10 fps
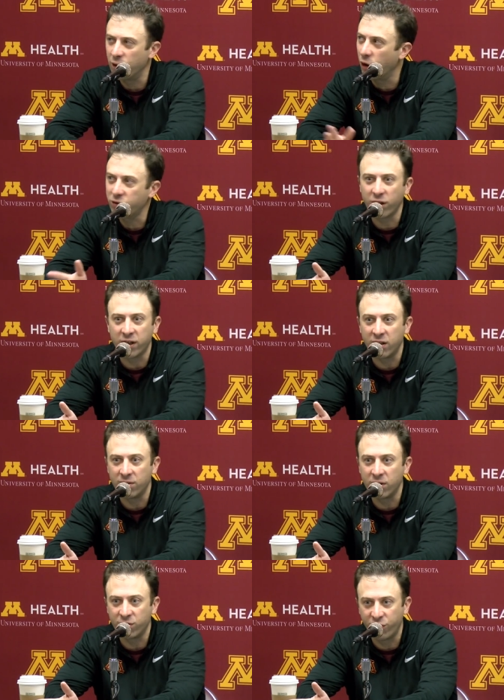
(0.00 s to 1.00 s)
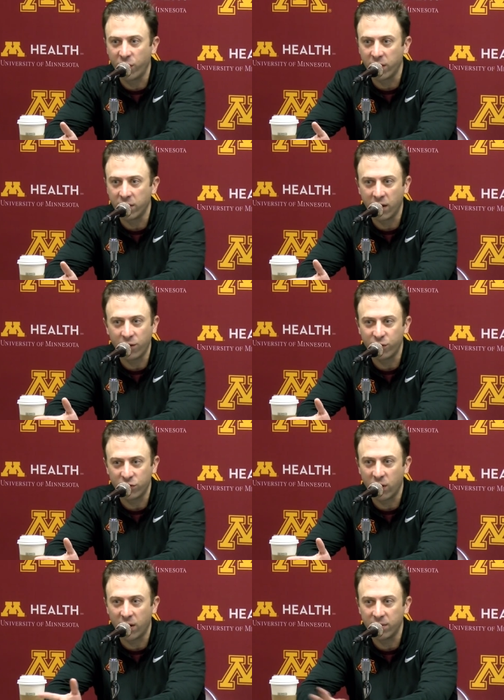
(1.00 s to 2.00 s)
It looked like his foot. I don't know if you
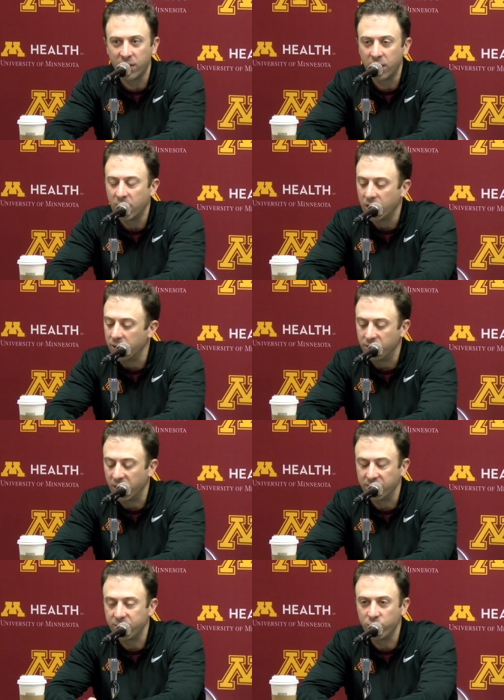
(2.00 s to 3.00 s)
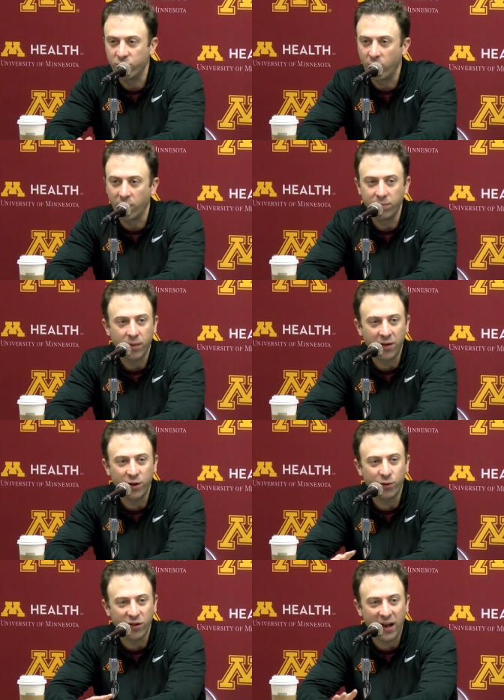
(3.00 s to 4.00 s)
saw it, but it was weird. I
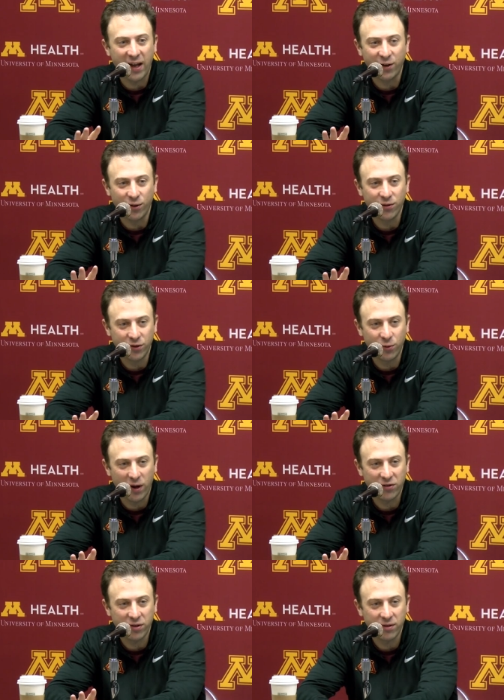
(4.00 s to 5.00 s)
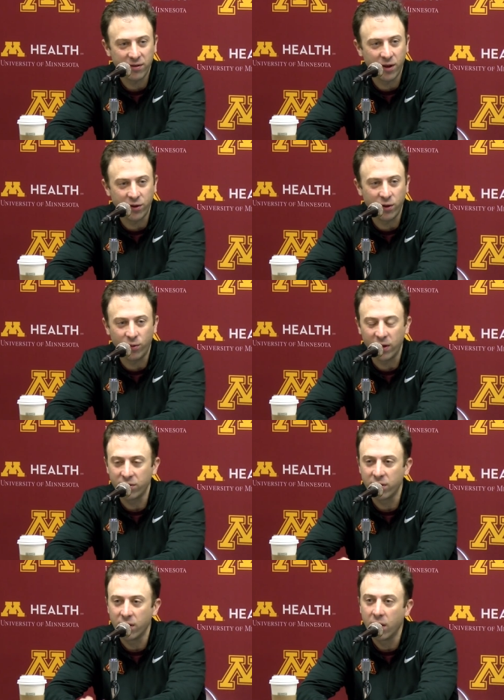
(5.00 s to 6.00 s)
think it was an angle. Did you watch it? No, you didn't
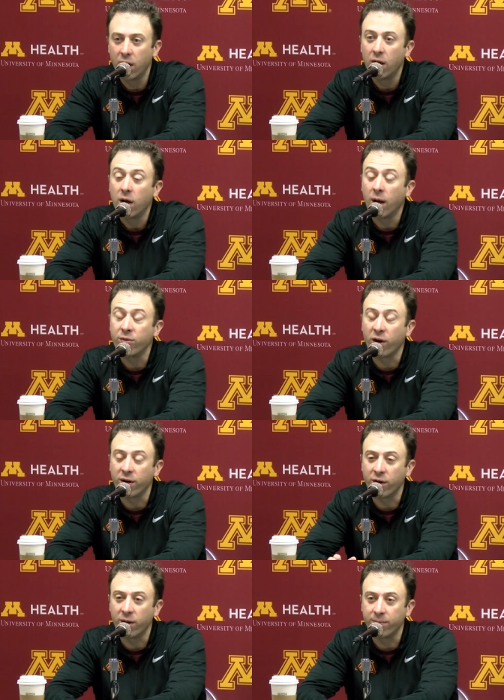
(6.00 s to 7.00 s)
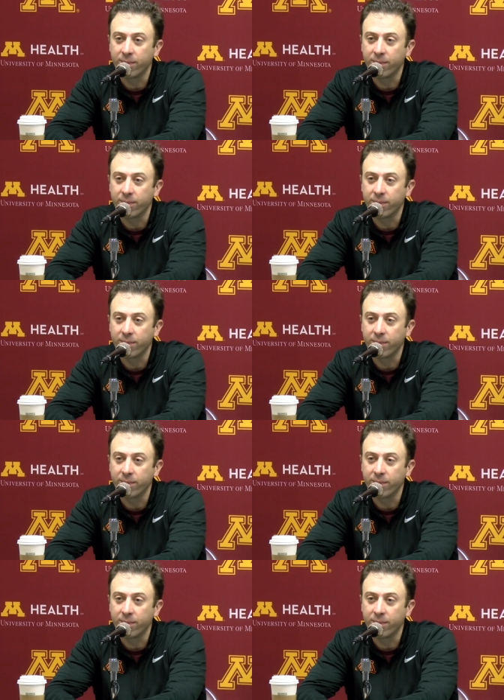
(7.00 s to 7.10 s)
watch. I'm sorry, go ahead.